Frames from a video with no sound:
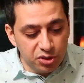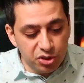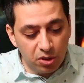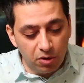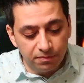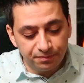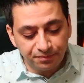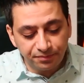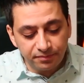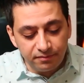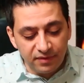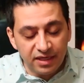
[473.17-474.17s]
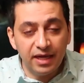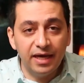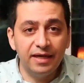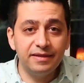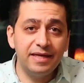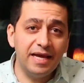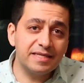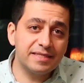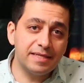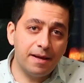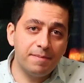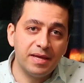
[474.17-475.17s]
So Uh, the next
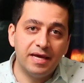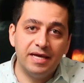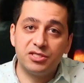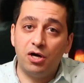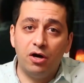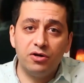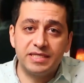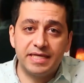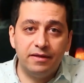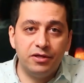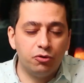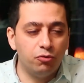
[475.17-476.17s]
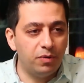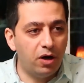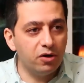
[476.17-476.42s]
step is auto scaling group.